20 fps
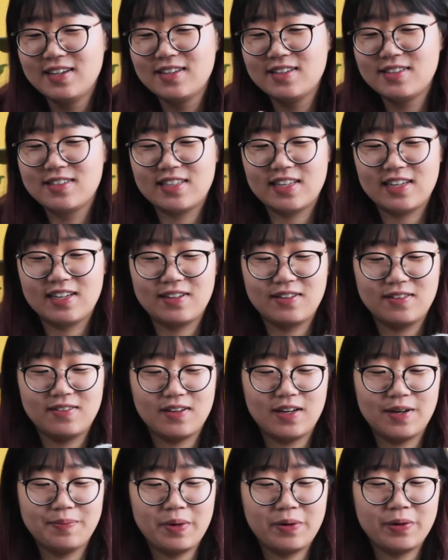So
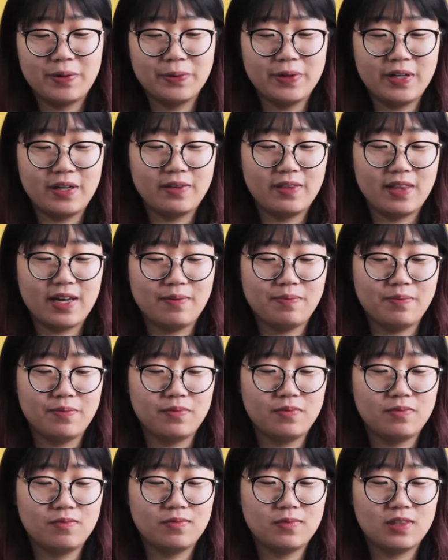I'm holding
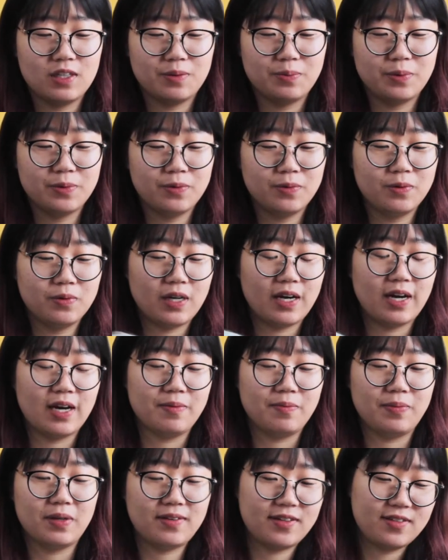them double
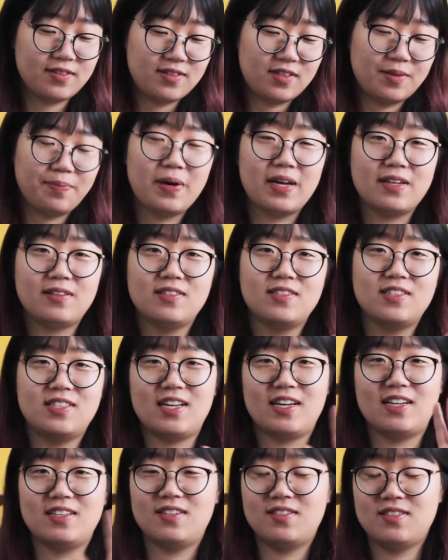because the pattern
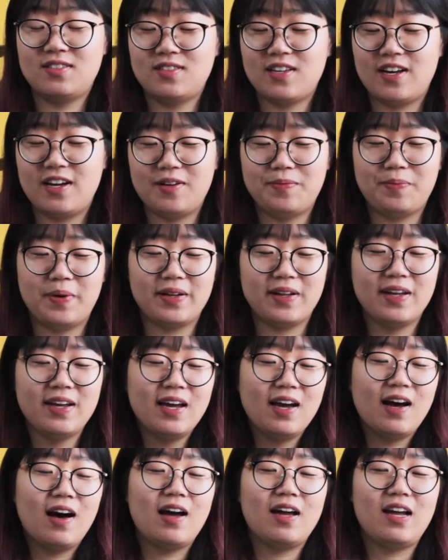says so, but
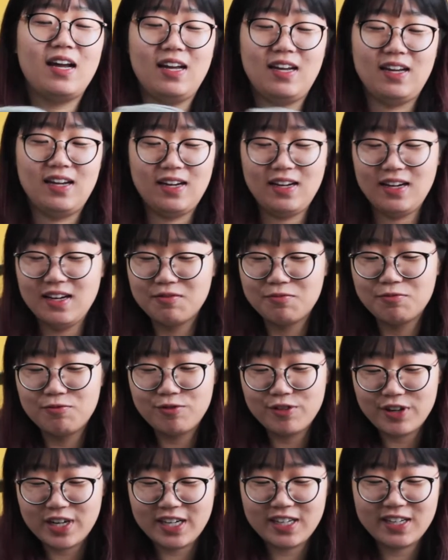I
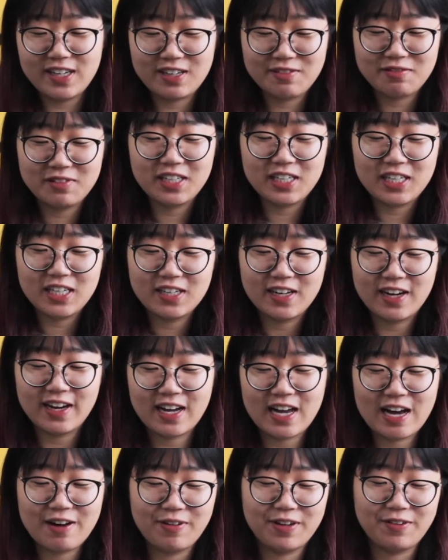really
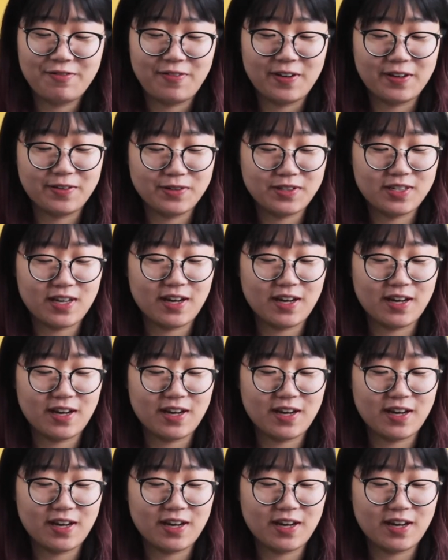like how it feels